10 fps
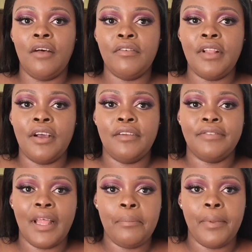Obviously I could
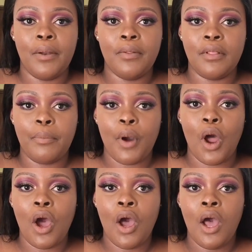have done better with the
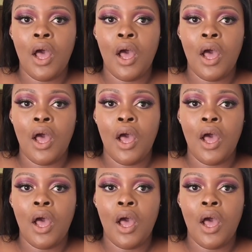bra,